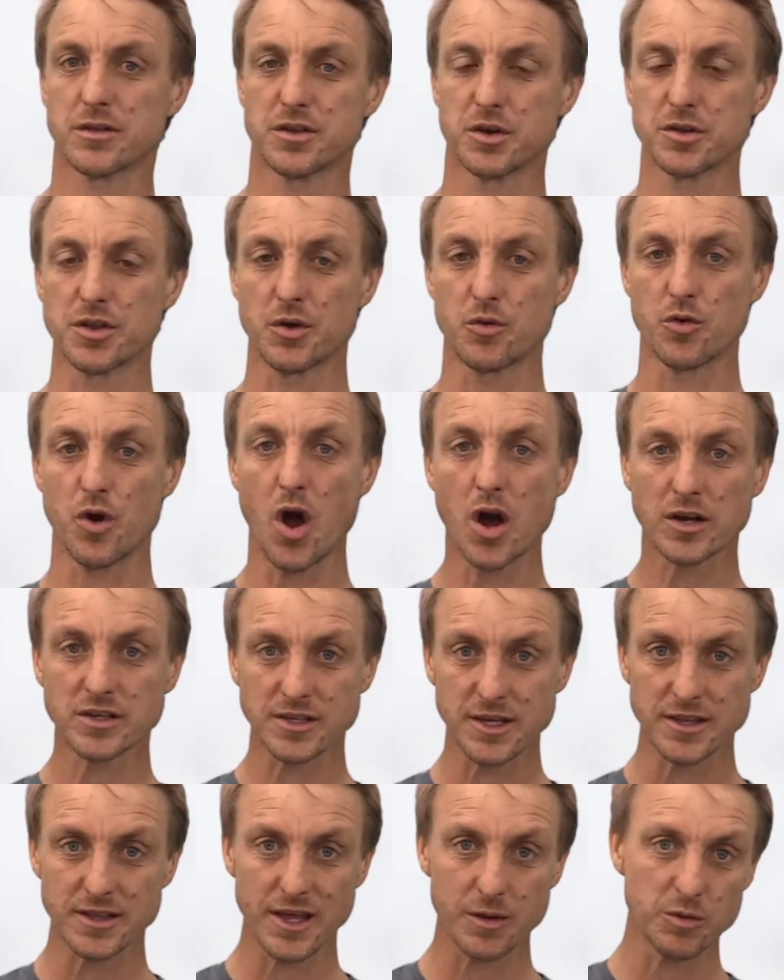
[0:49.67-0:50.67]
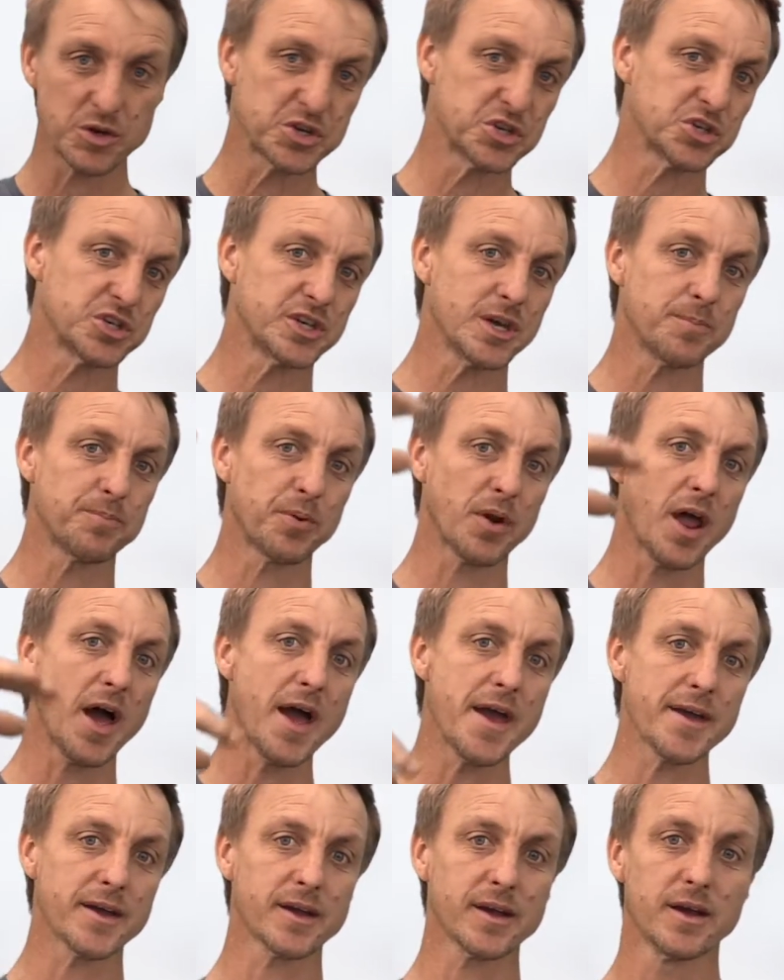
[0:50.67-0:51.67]
the rocks, and there were sheep
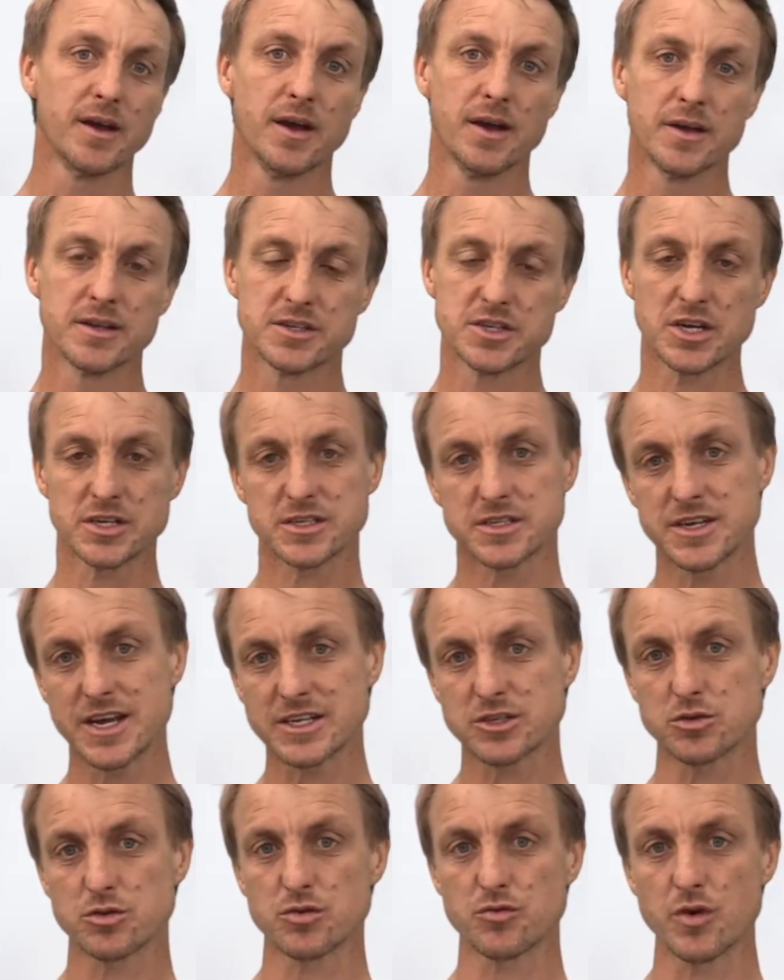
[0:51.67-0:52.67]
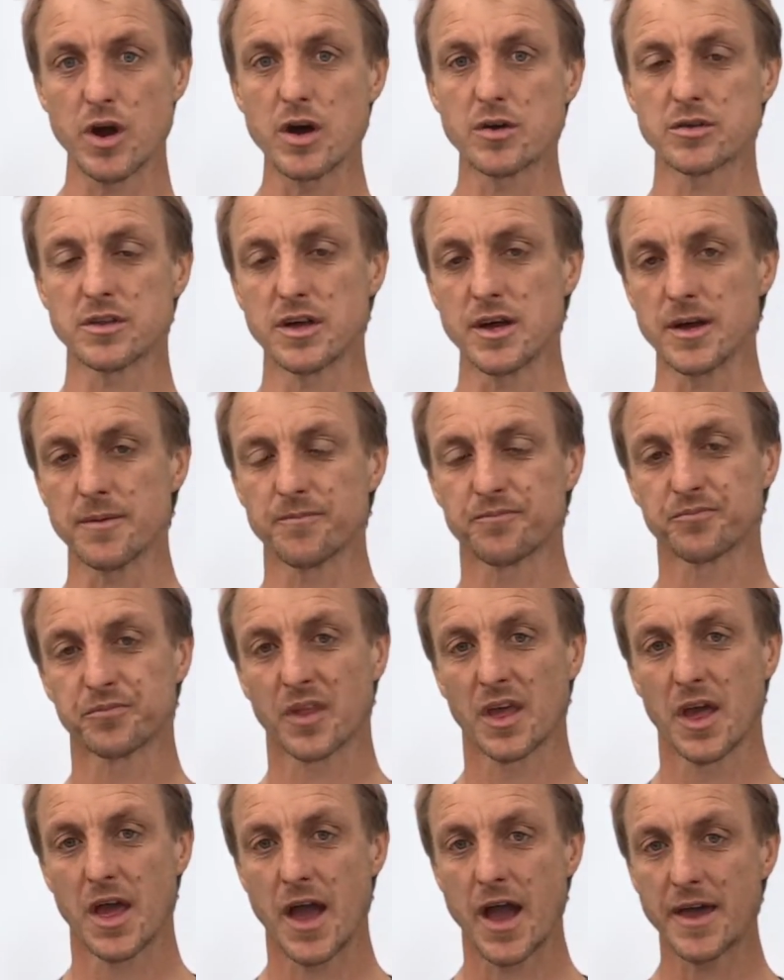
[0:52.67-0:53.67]
lying just next to the road there.
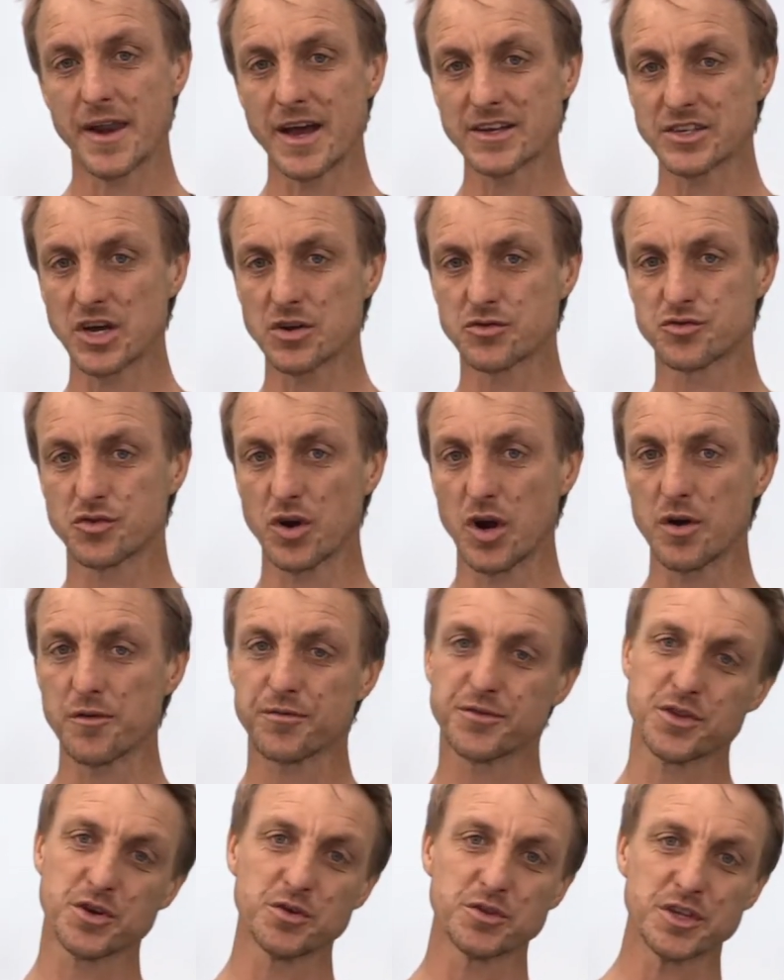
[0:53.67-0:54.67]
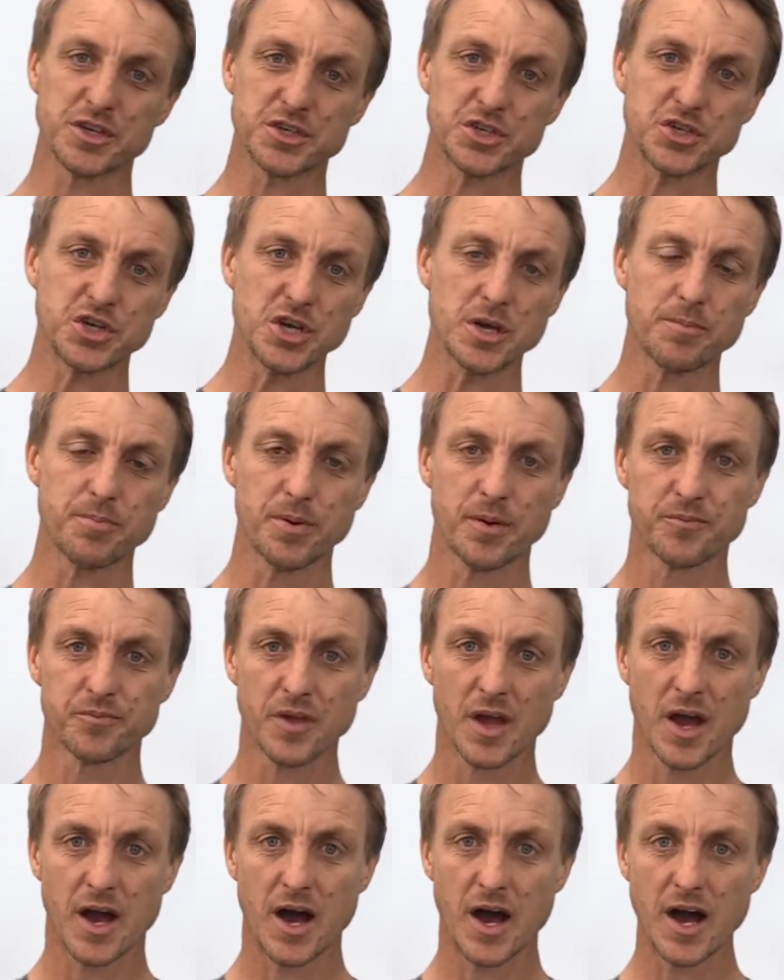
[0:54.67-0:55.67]
And as I drove through the sheep,
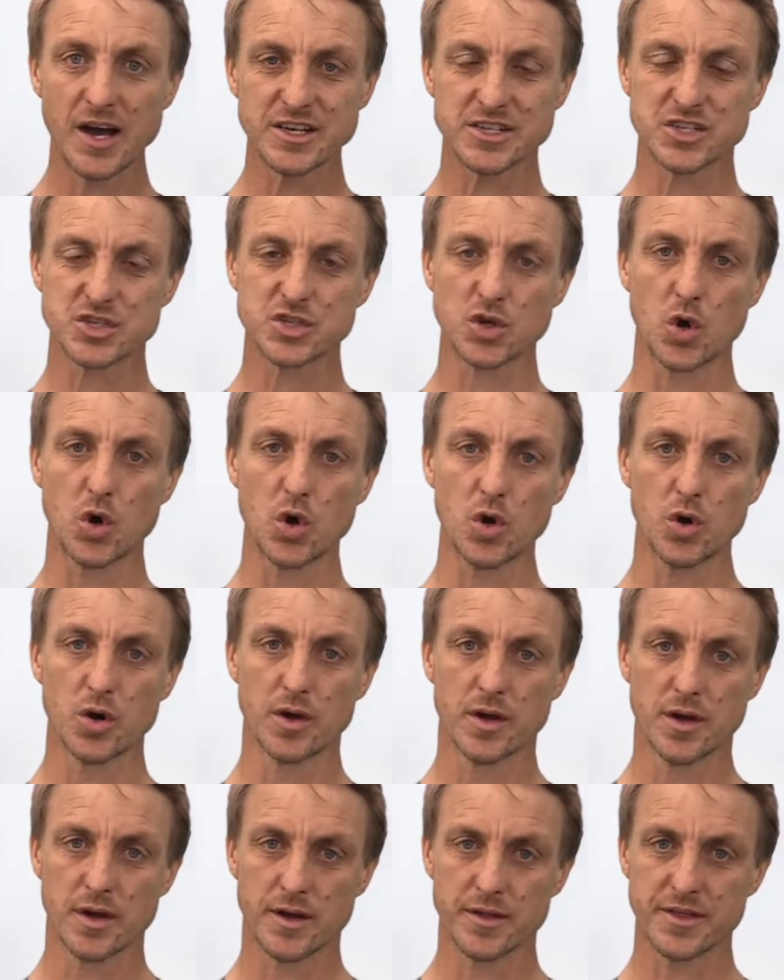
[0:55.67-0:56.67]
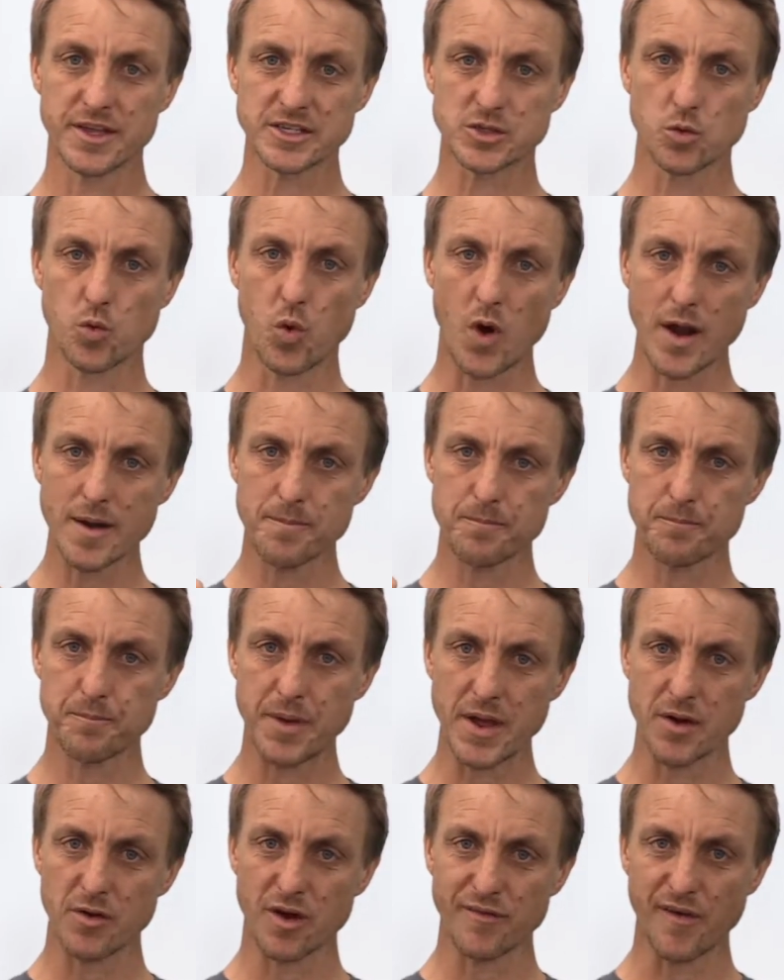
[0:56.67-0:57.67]
I saw this one
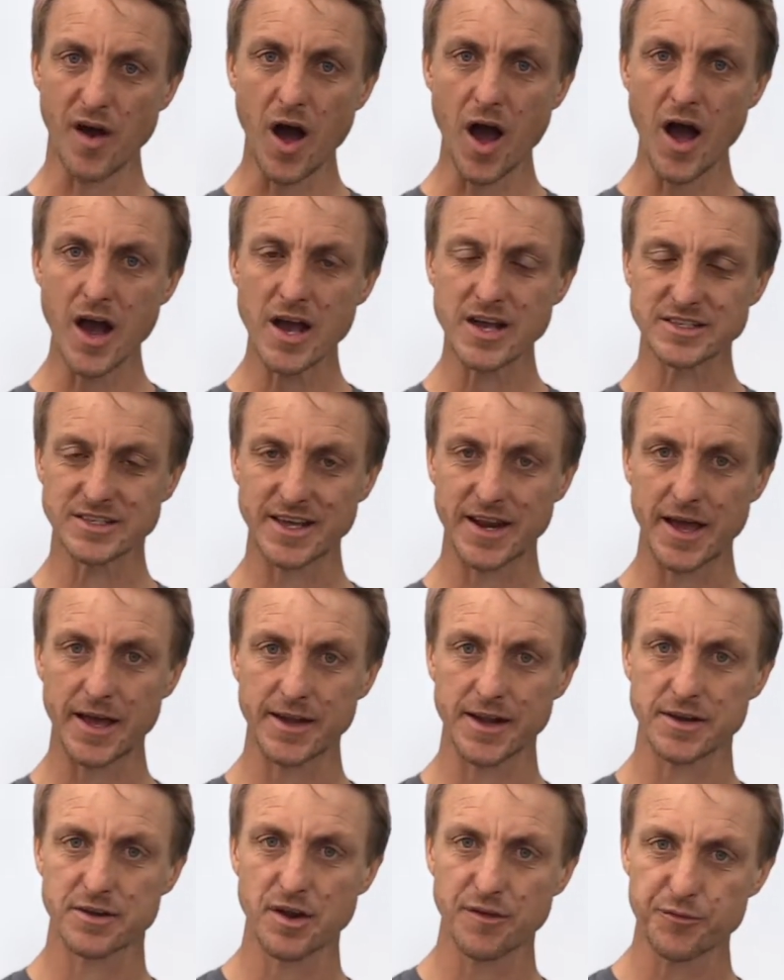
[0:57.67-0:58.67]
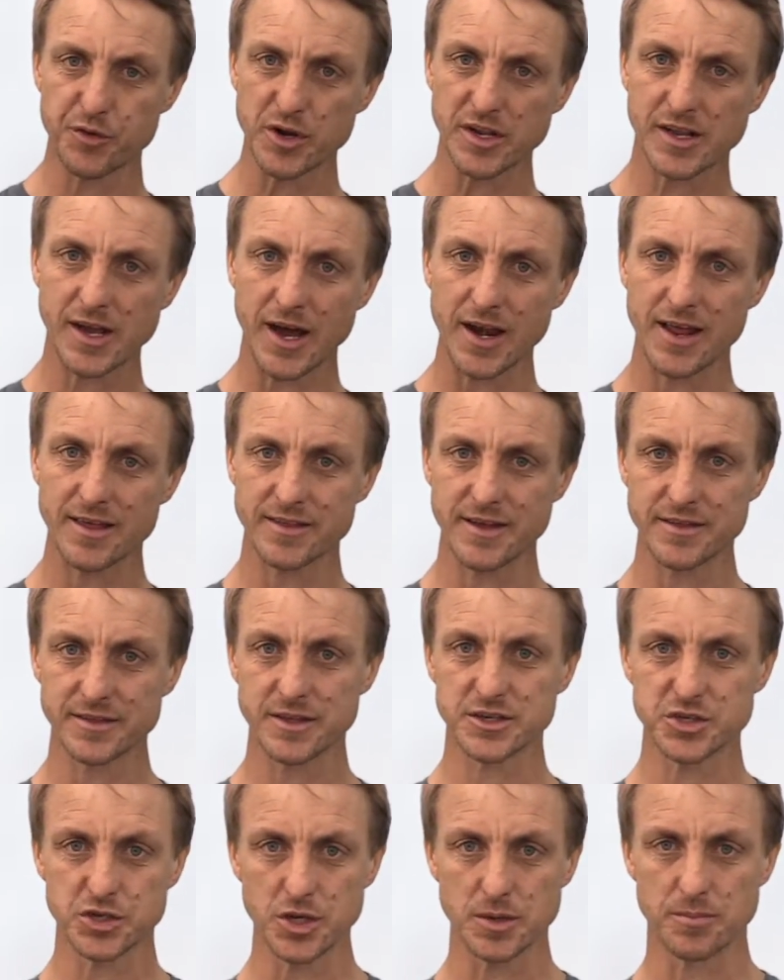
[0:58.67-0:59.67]
pair of eyes that had a different color than the sheep,